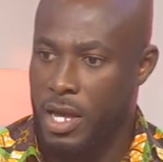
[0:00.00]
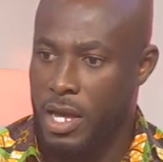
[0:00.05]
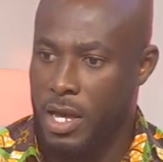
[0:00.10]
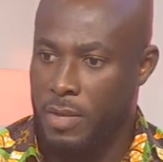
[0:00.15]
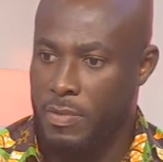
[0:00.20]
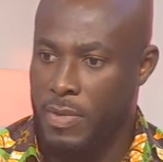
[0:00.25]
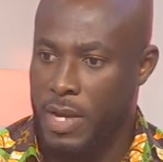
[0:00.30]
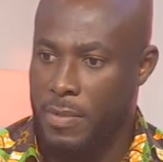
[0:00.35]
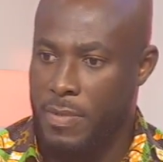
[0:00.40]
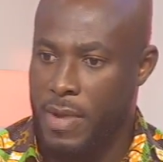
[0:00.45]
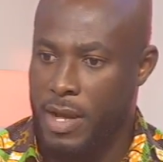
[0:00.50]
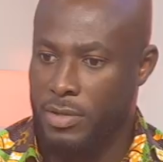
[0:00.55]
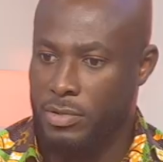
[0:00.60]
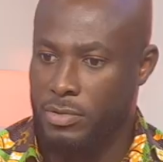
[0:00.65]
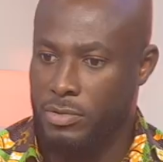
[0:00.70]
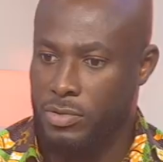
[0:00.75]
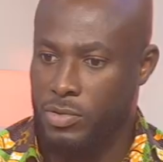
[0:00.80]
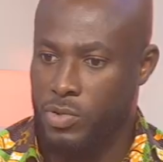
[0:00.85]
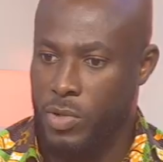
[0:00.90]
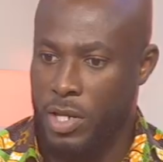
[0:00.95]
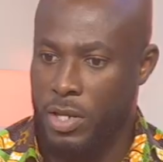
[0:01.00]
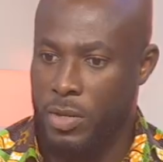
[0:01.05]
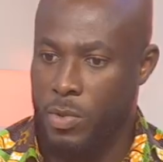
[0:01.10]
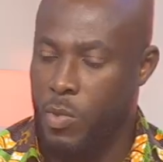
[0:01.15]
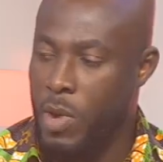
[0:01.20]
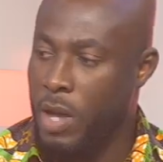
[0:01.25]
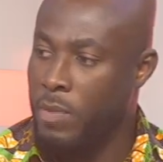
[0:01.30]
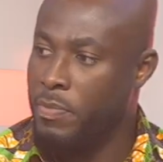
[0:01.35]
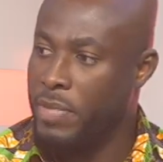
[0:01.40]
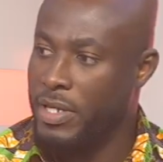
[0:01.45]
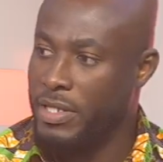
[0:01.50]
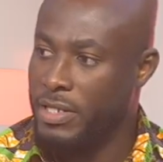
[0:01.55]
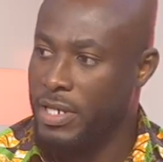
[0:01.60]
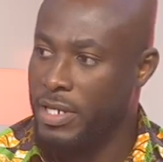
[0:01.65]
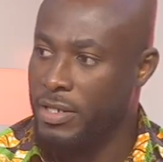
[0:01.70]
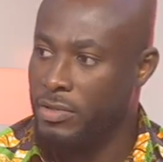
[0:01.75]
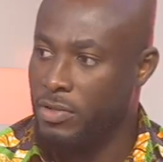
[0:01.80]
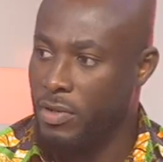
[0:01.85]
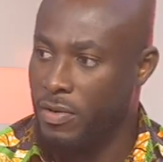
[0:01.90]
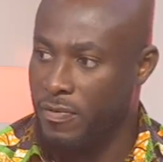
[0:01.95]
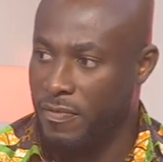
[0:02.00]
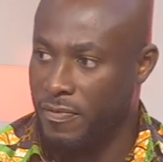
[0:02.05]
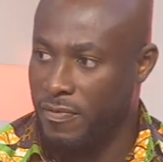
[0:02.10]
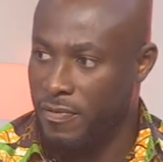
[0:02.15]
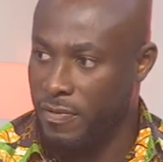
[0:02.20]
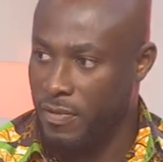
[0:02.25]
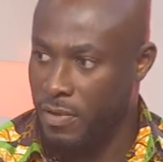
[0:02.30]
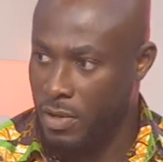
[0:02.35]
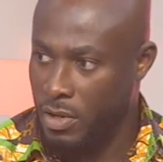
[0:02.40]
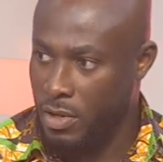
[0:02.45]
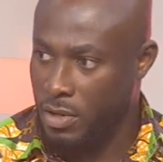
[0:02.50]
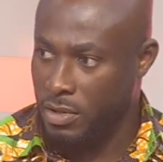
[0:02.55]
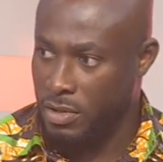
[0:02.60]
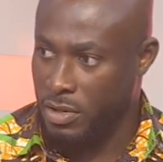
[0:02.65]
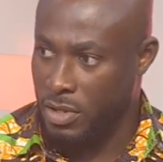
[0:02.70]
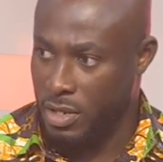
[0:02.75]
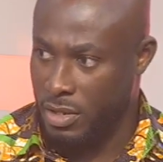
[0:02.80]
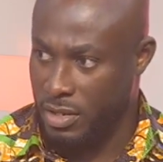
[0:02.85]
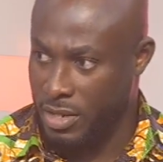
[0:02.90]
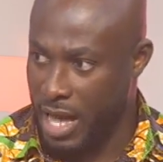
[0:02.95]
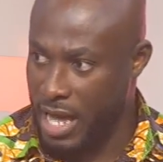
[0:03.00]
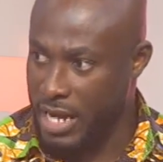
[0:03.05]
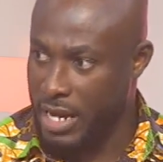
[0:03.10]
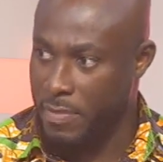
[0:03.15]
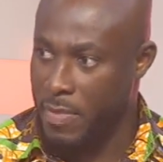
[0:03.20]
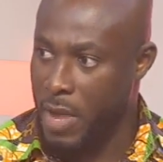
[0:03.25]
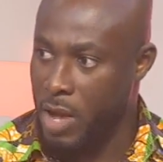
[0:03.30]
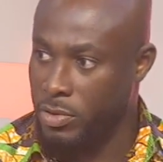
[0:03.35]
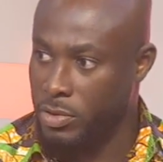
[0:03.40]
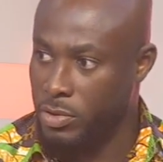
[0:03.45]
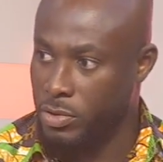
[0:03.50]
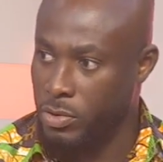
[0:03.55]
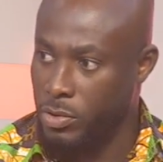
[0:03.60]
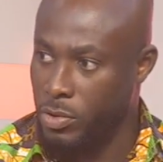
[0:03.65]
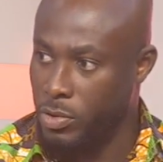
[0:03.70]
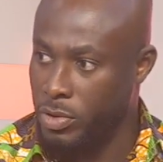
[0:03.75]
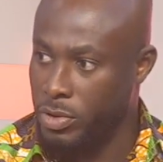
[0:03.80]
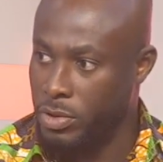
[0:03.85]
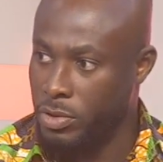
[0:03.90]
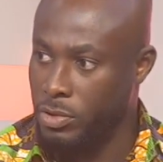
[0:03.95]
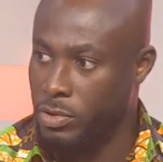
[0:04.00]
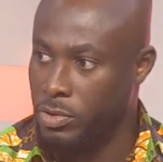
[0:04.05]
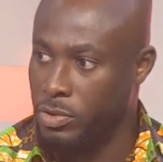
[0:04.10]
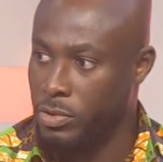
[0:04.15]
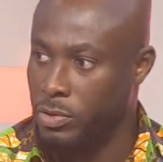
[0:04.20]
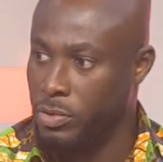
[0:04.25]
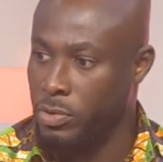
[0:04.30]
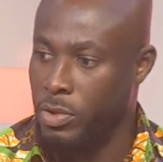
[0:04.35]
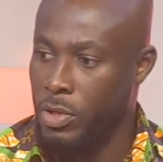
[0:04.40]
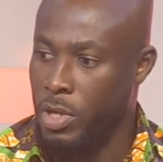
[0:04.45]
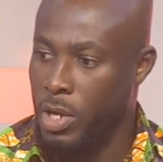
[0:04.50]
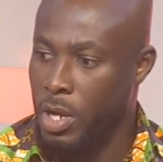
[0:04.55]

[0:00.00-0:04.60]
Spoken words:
about 21% of that amount goes into